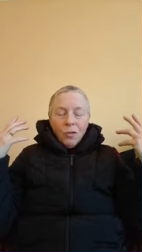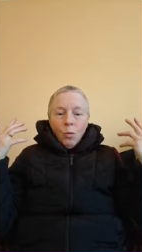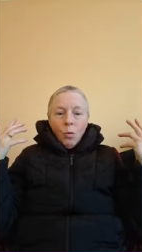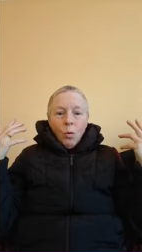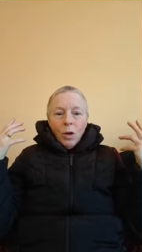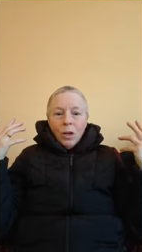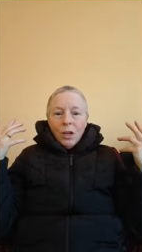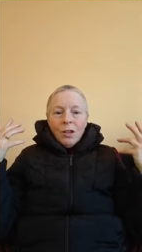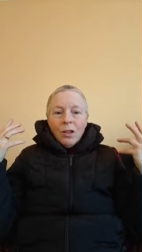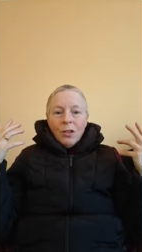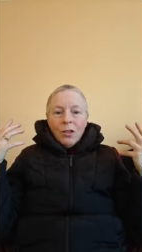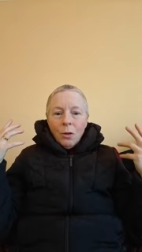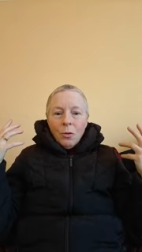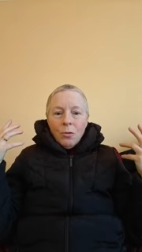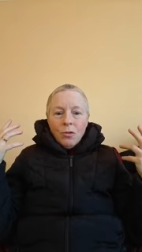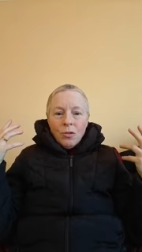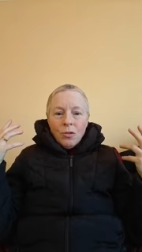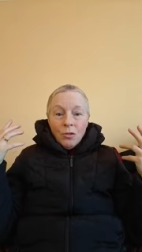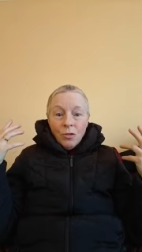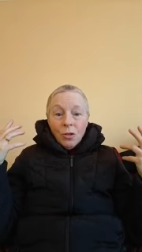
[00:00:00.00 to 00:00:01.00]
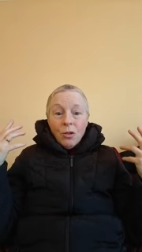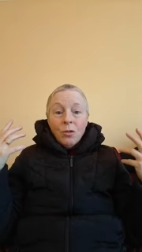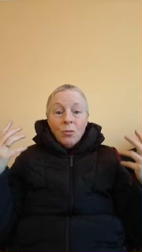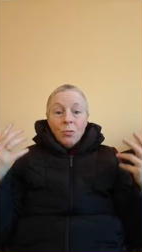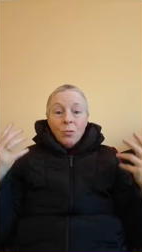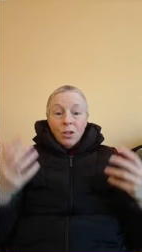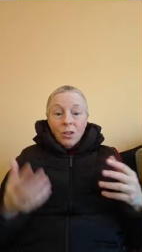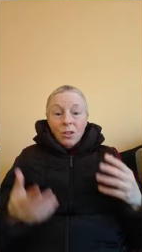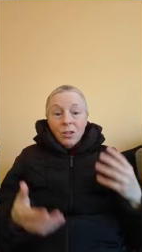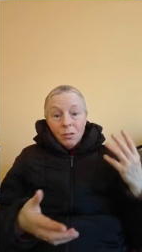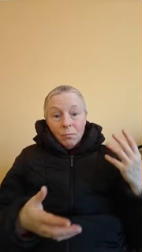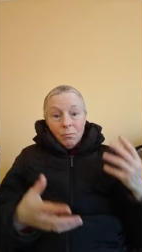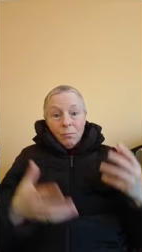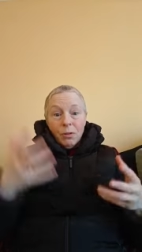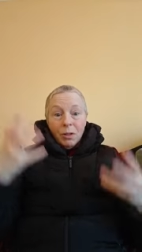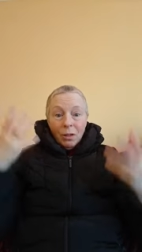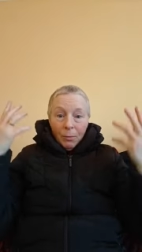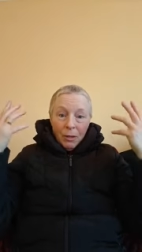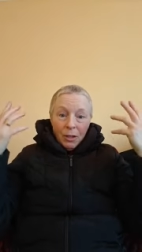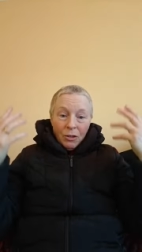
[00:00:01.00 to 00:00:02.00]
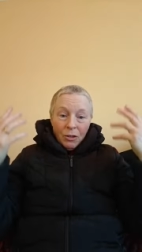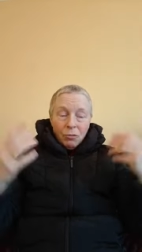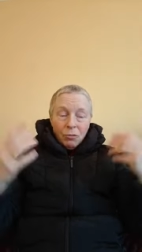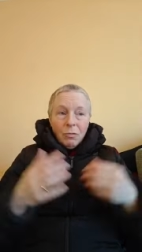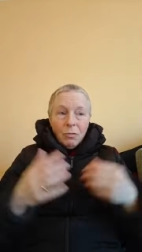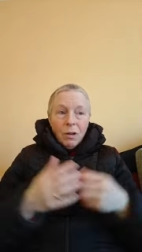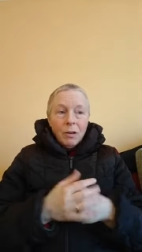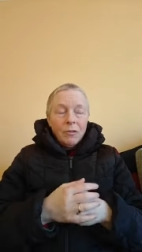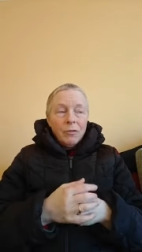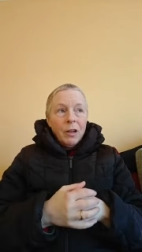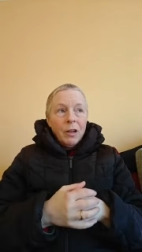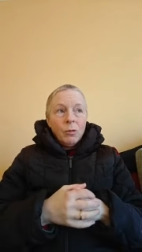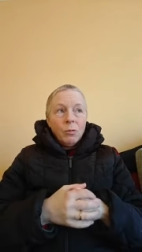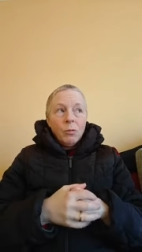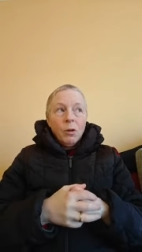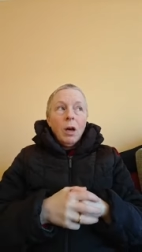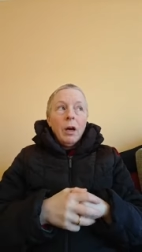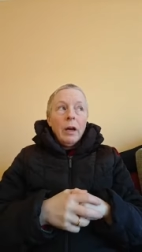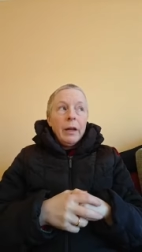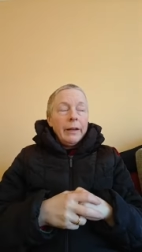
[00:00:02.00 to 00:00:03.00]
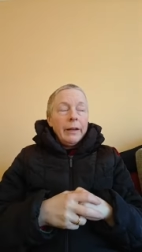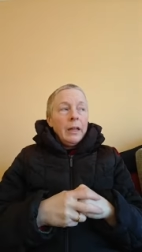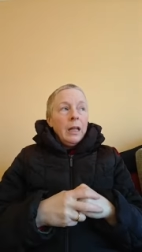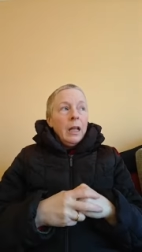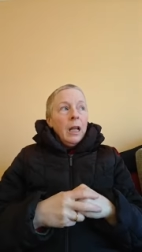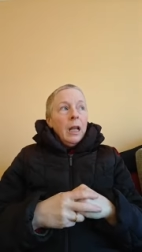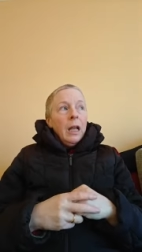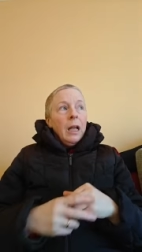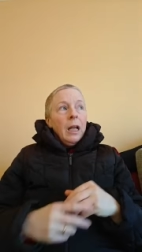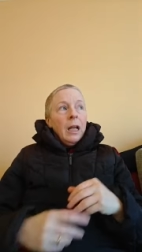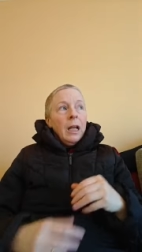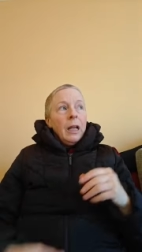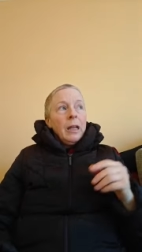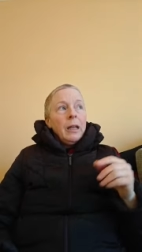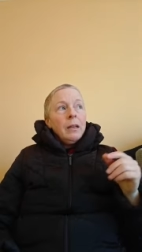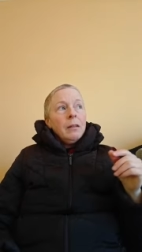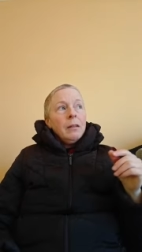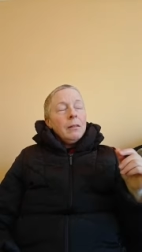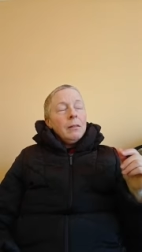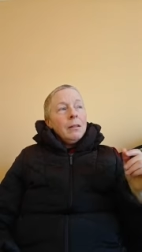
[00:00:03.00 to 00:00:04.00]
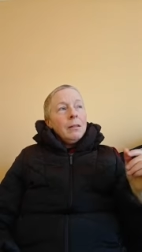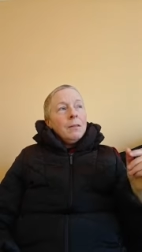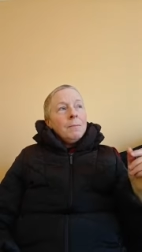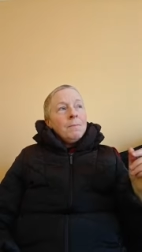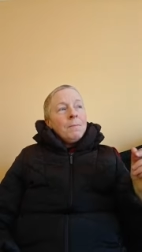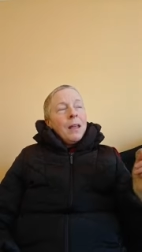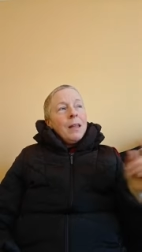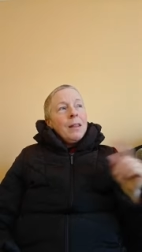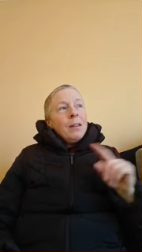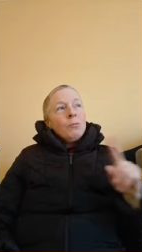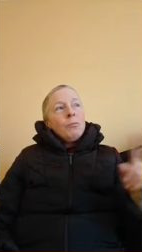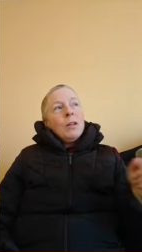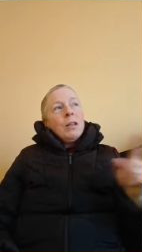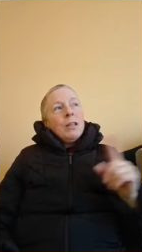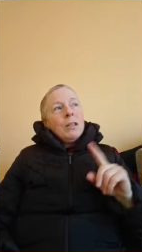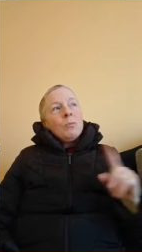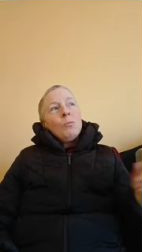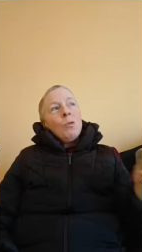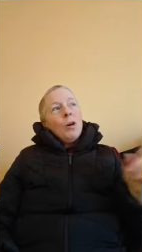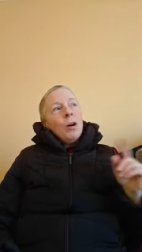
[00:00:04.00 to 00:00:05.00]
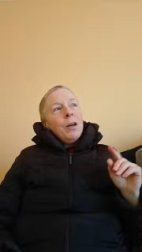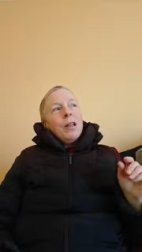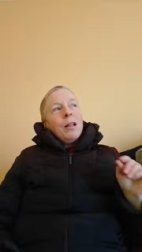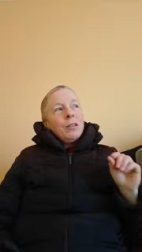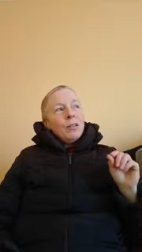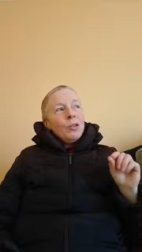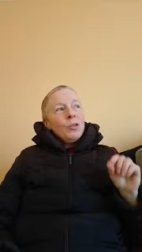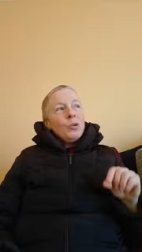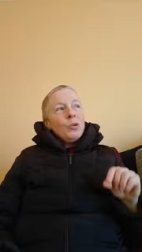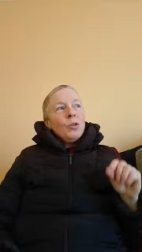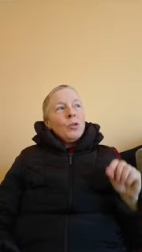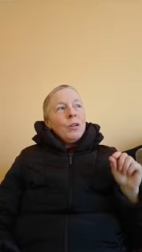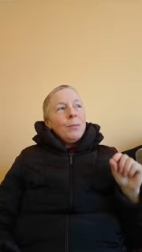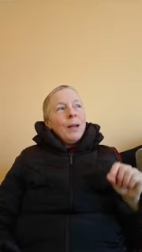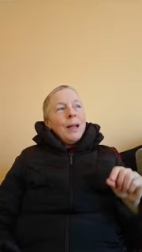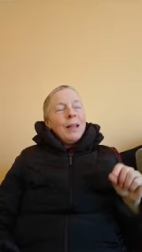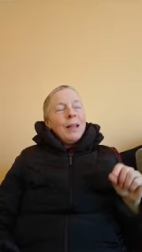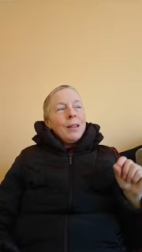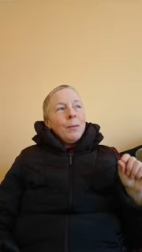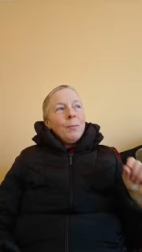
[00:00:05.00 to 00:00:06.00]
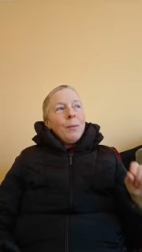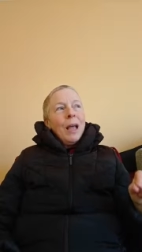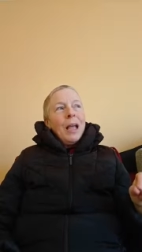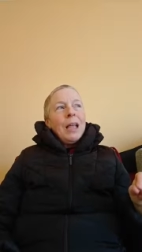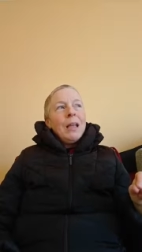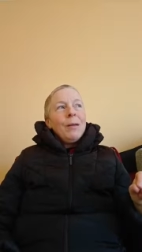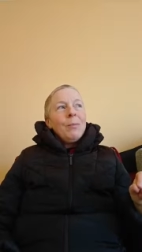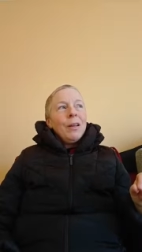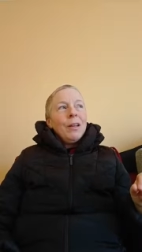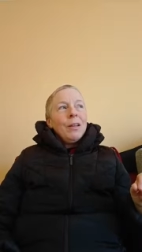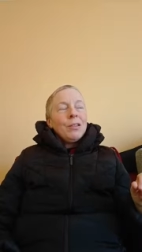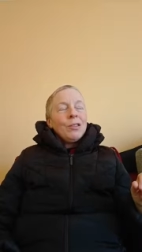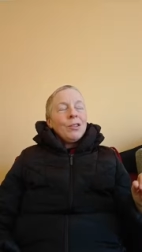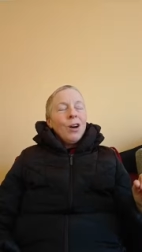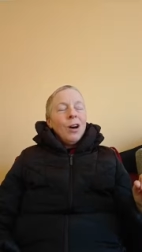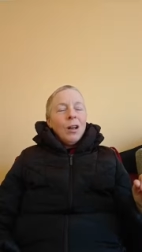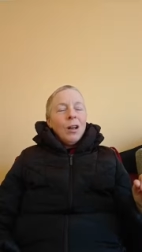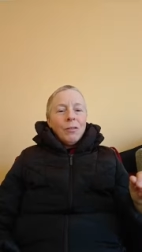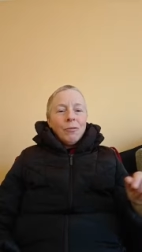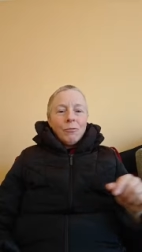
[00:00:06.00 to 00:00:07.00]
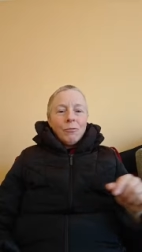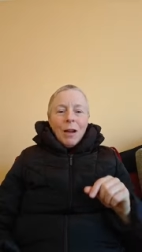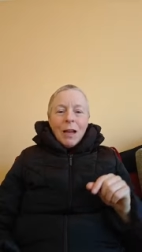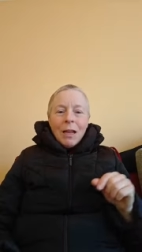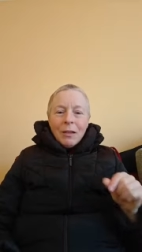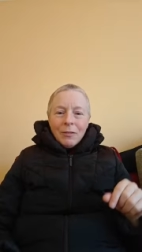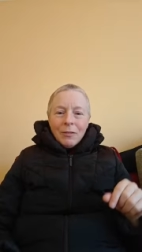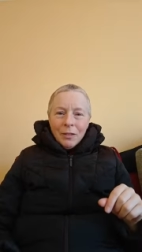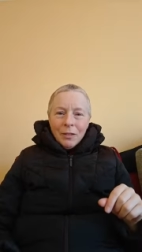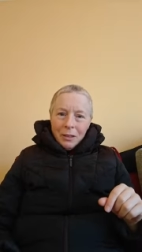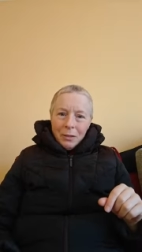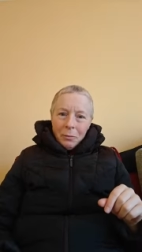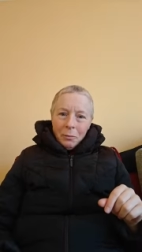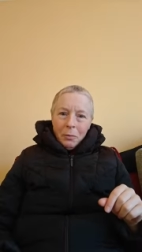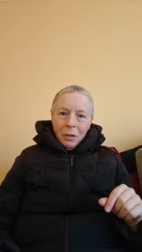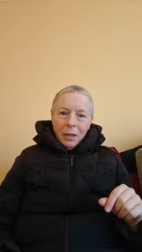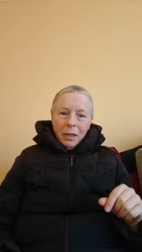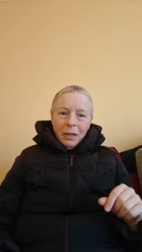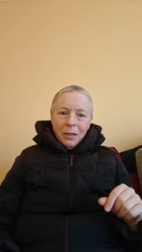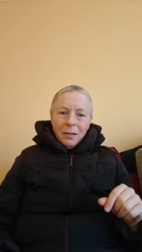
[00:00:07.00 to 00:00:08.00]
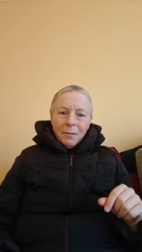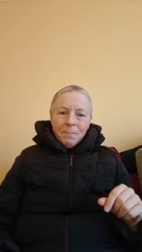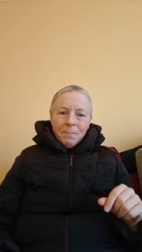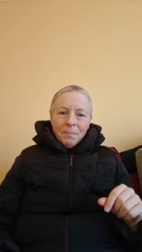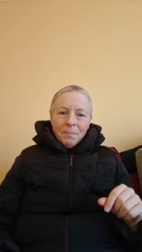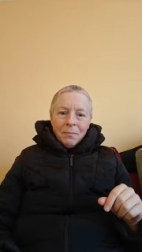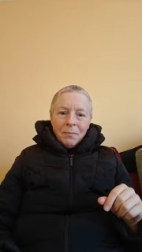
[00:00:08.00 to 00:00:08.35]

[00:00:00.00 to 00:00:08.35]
for what it knows to do, which is pretty much to run, fight, or hide. And the reason why that story about the baby is kind of relevant to me